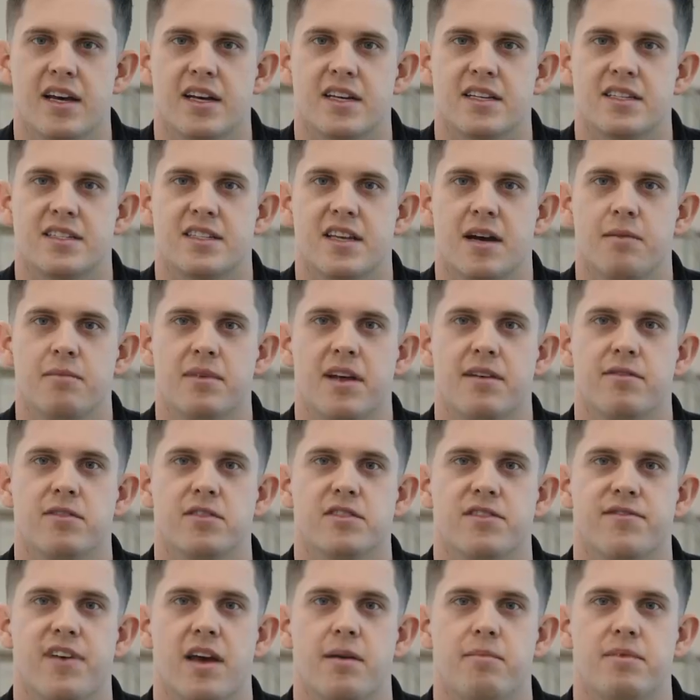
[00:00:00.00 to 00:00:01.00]
Some
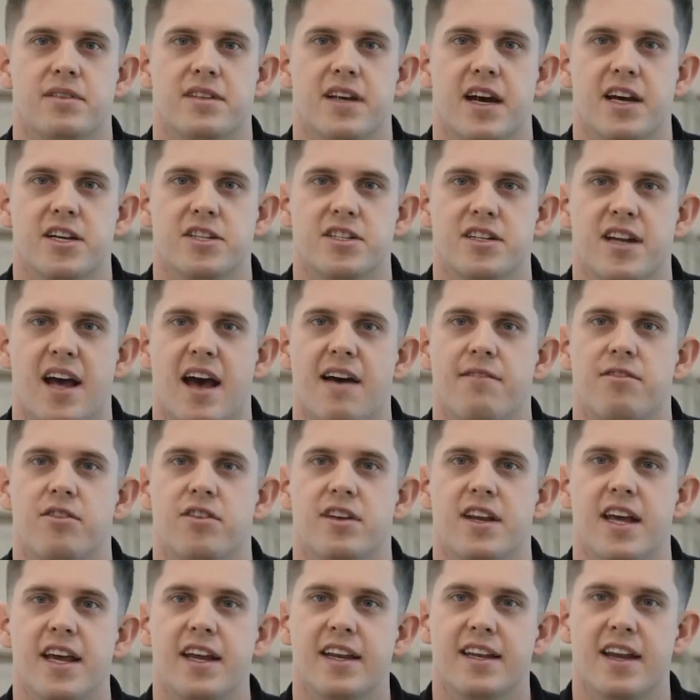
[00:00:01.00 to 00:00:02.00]
levels of amputation have
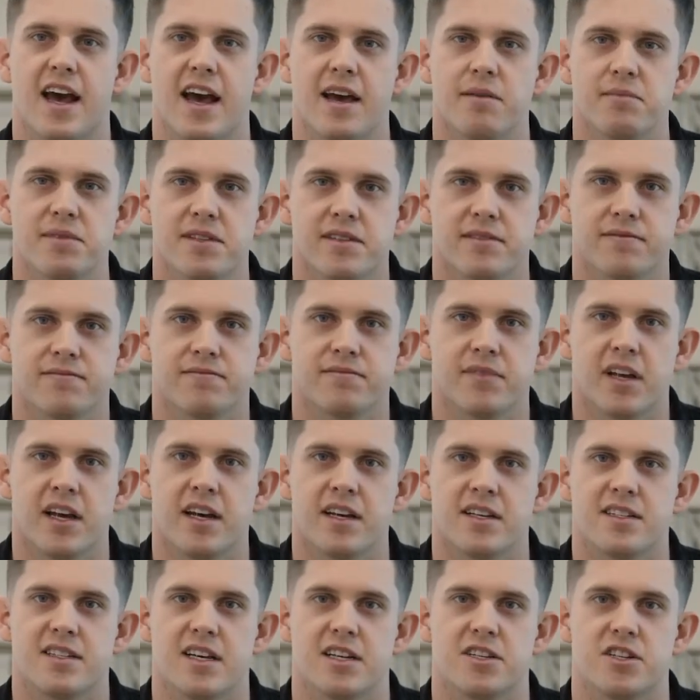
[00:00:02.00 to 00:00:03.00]
unique names,
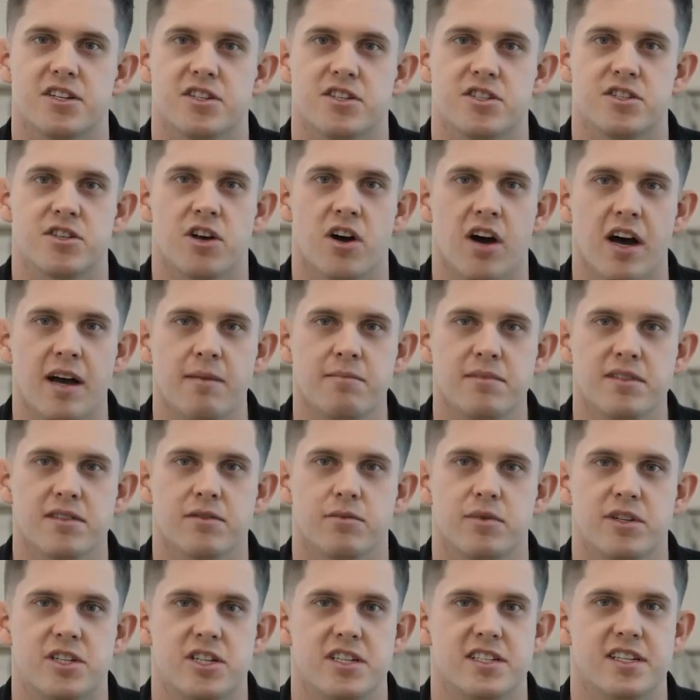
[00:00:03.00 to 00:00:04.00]
such as Symes,
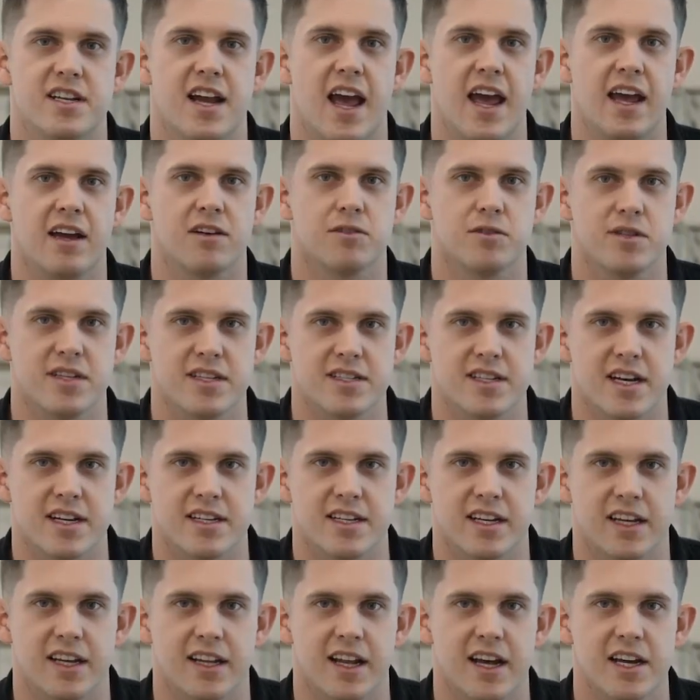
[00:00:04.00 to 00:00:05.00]
which is an ankle
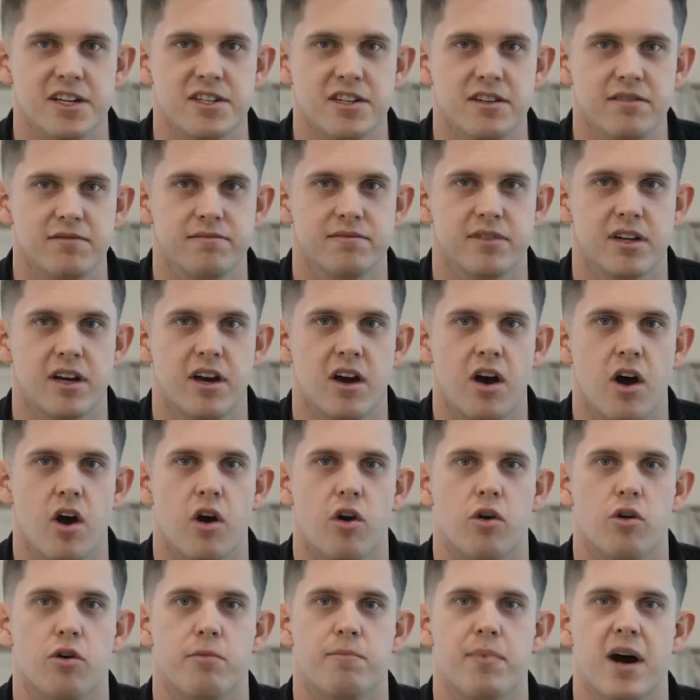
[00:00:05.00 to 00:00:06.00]
disarticulation,
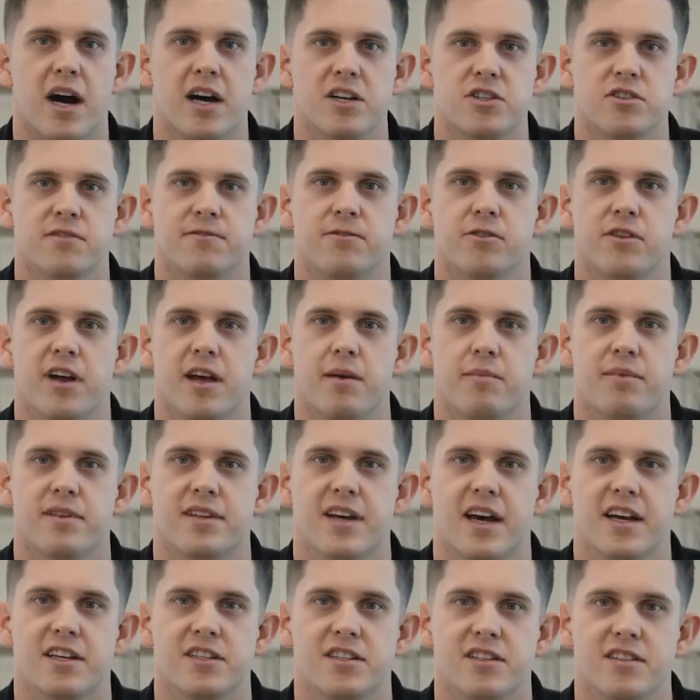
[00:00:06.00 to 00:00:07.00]
or partial foot
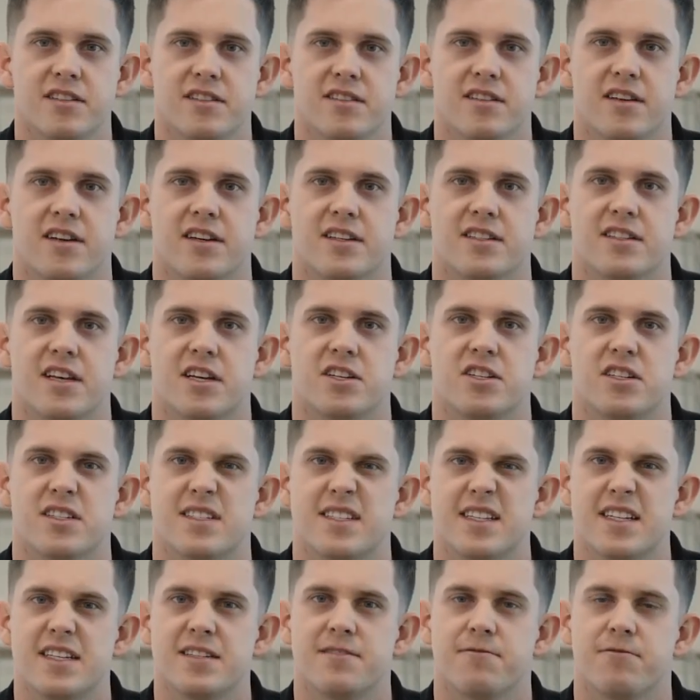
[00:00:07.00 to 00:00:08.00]
amputations, such as
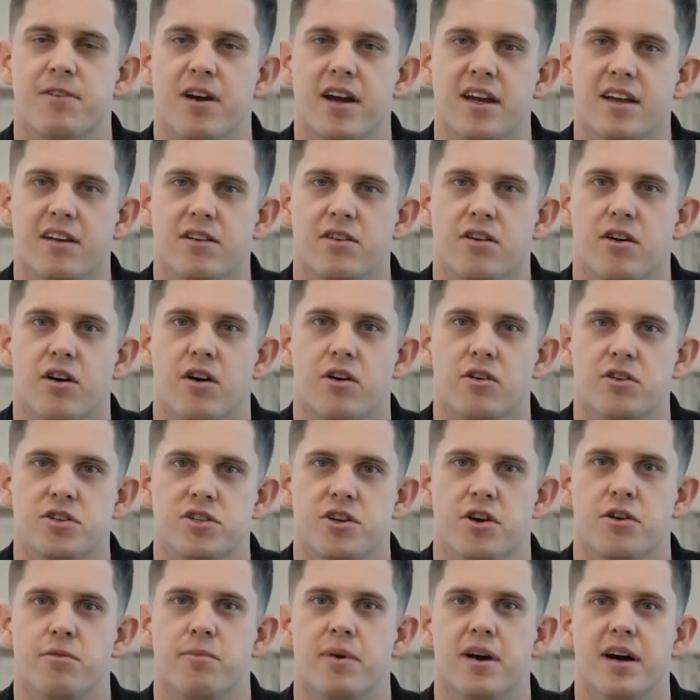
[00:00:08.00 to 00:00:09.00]
Liz Frank or
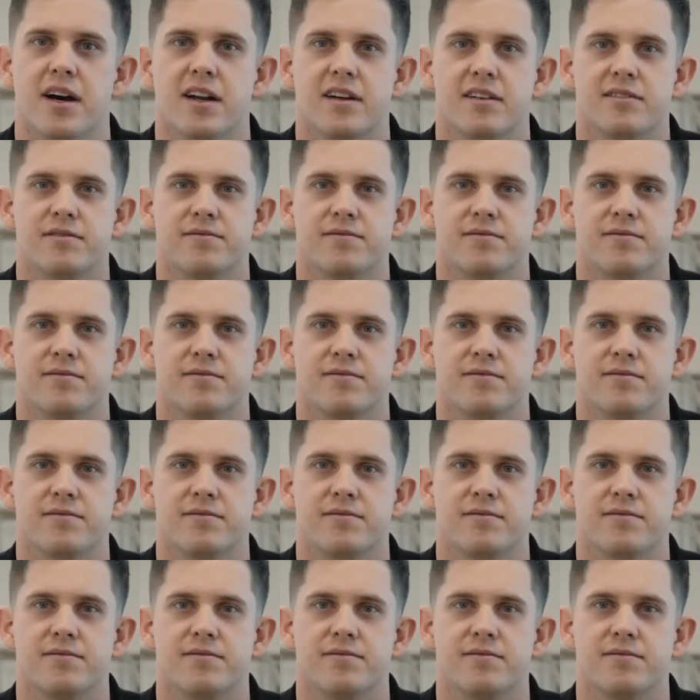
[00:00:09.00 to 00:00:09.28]
Chopart.